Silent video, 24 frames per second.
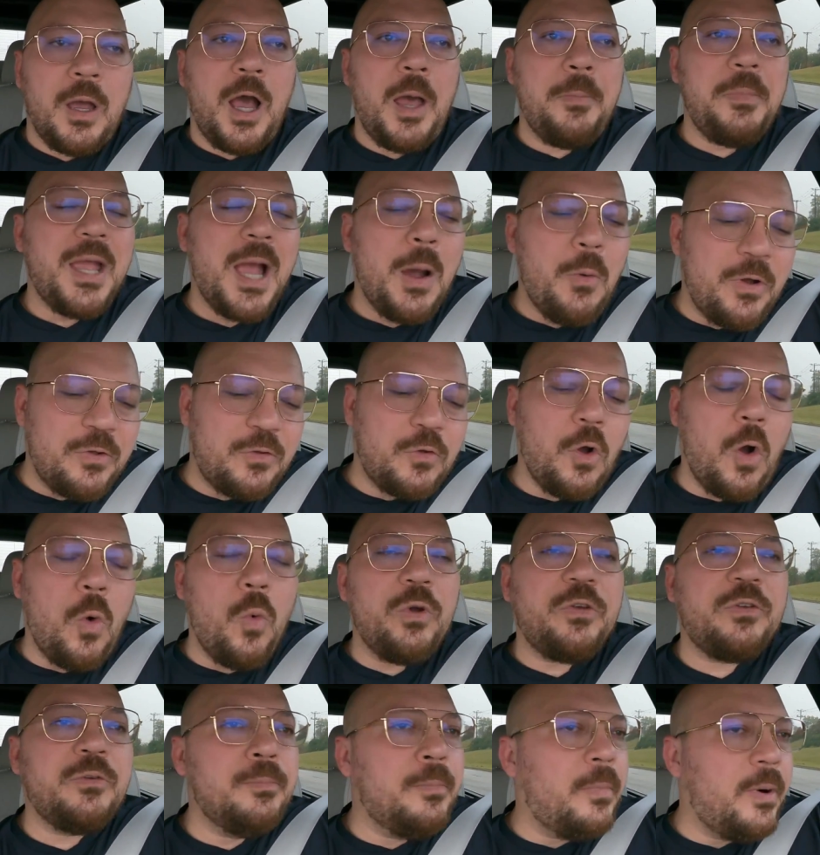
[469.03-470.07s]
I mean I was
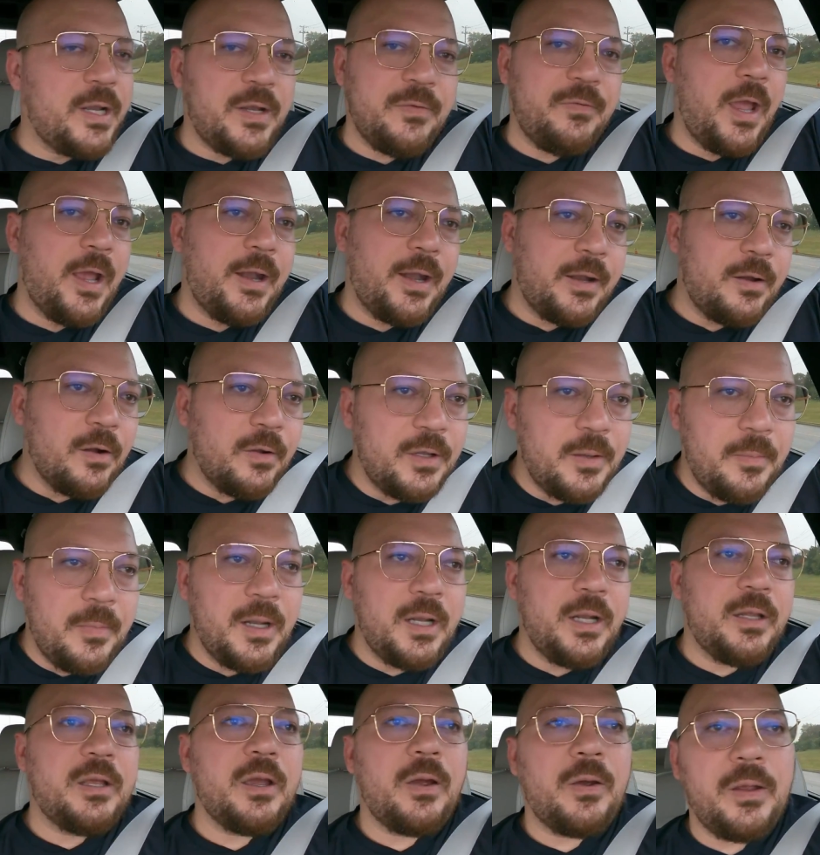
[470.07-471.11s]
always motivated on the
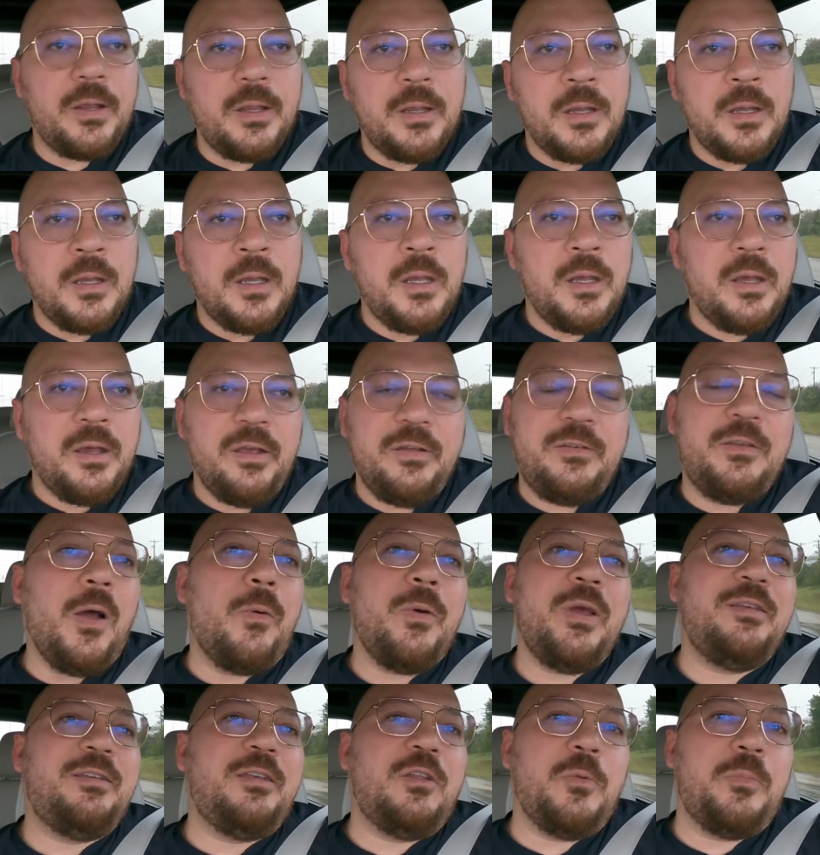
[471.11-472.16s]
military. It's
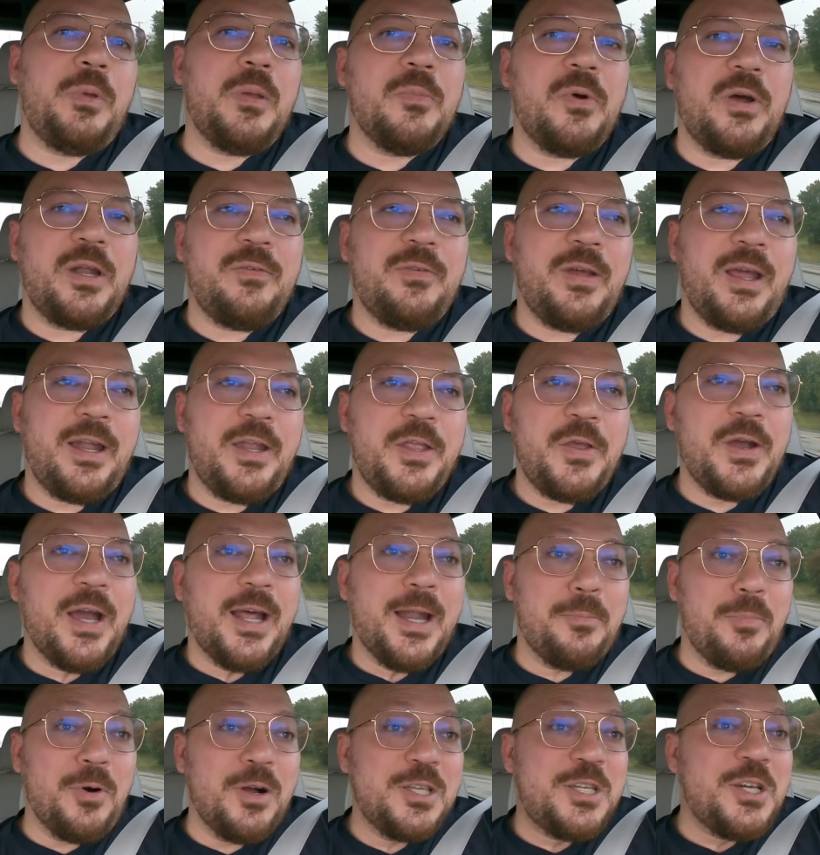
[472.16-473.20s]
so easy to be motivated. You
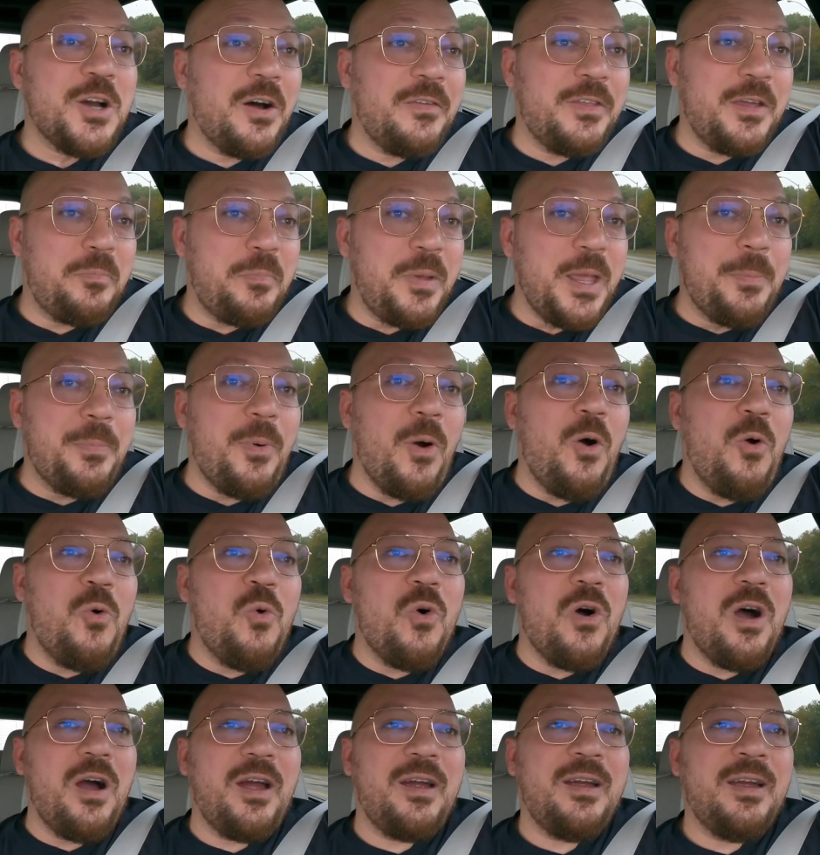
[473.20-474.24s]
got a bunch of other people
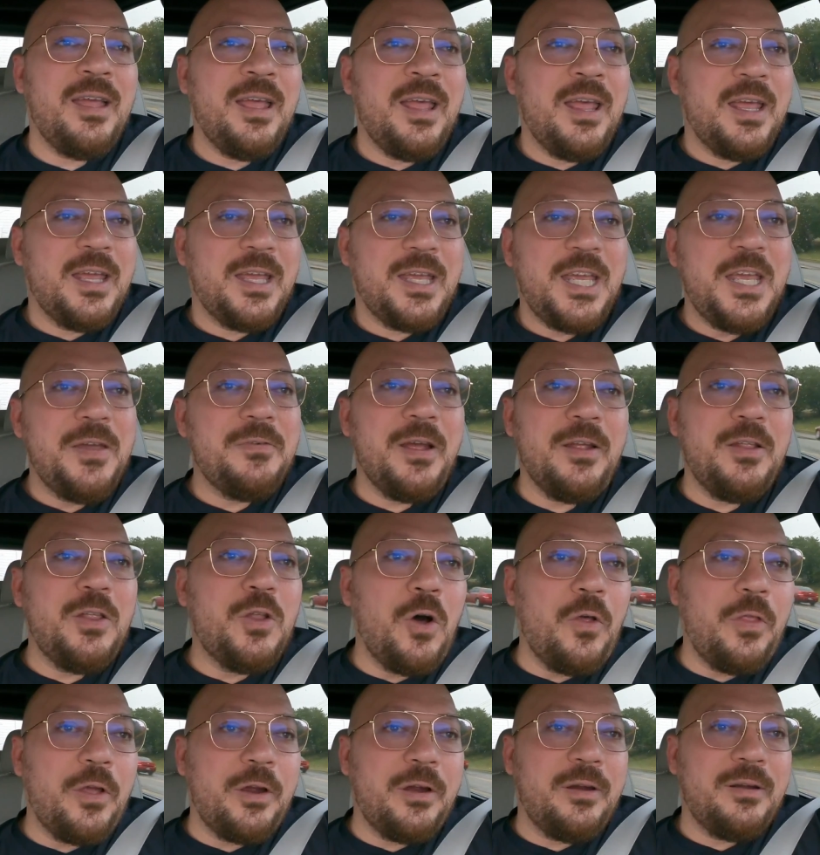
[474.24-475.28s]
who are even
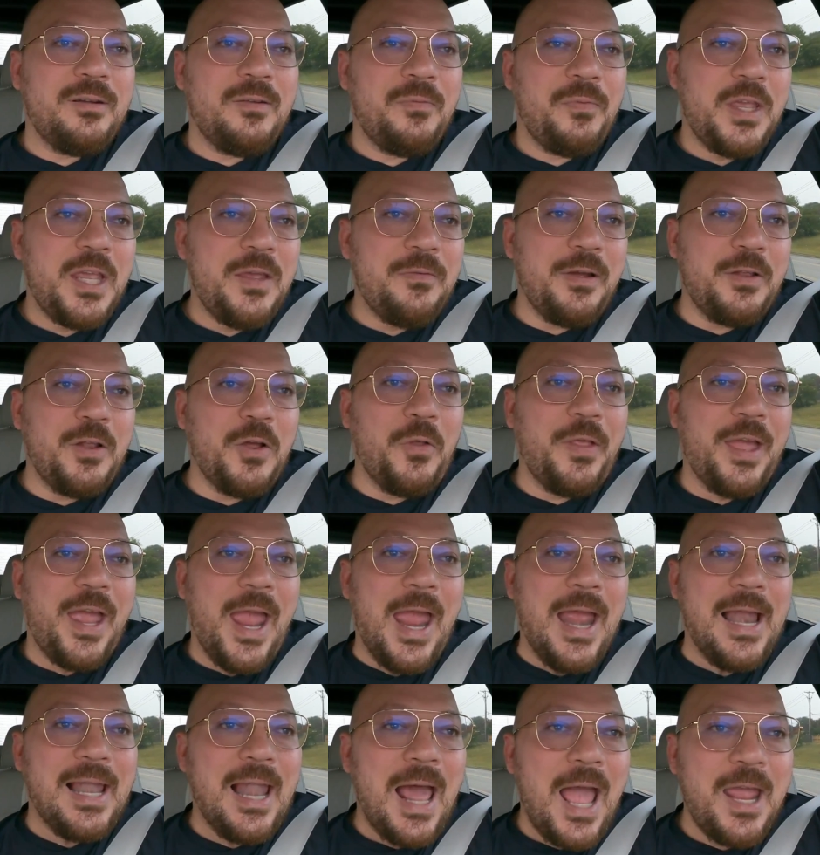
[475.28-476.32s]
though they're even though they
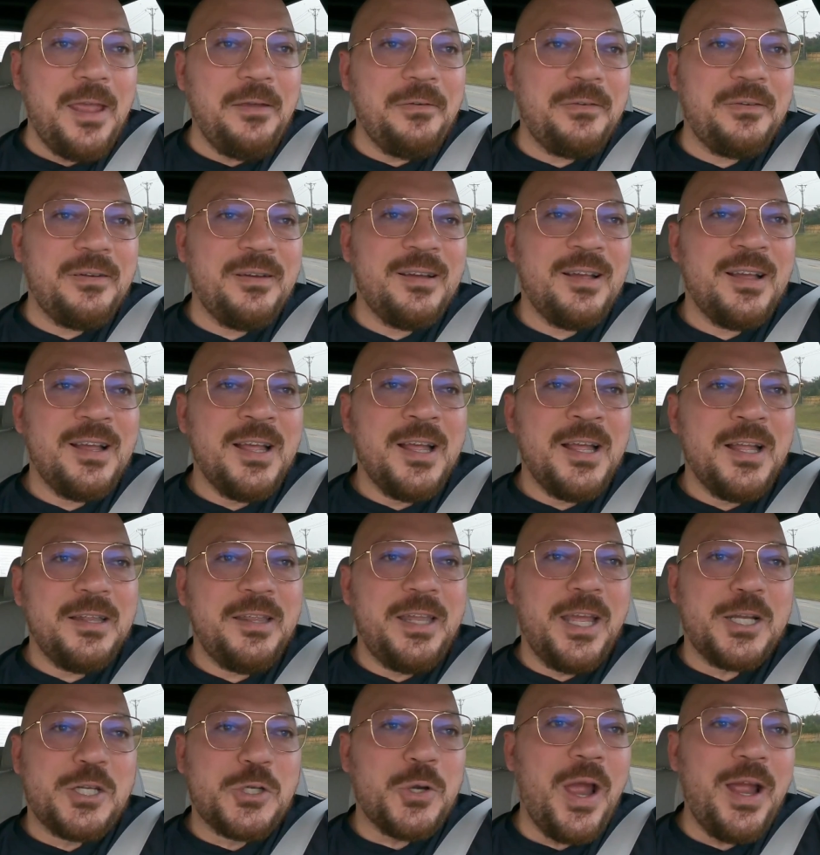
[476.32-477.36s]
hate life,
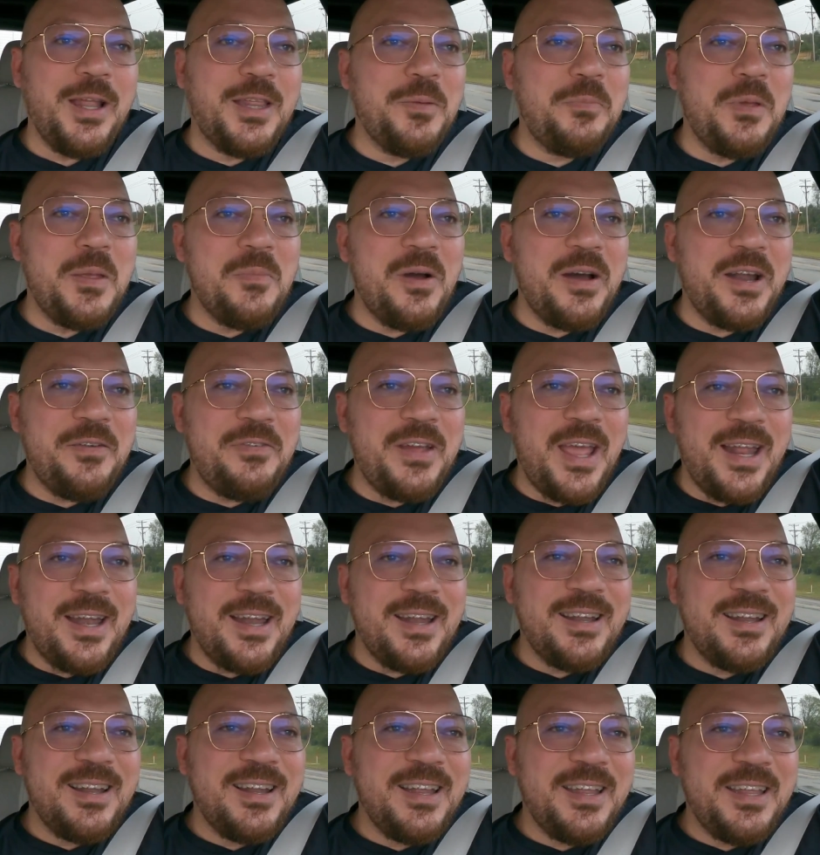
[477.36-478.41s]
they're trying to be
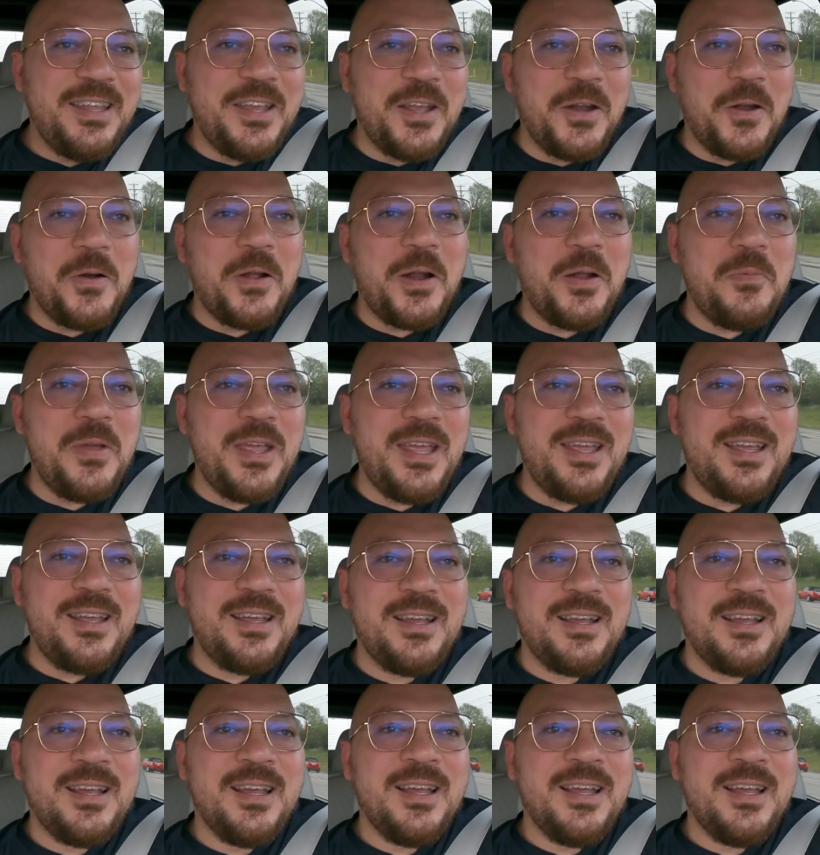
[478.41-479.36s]
motivated. You know what I mean?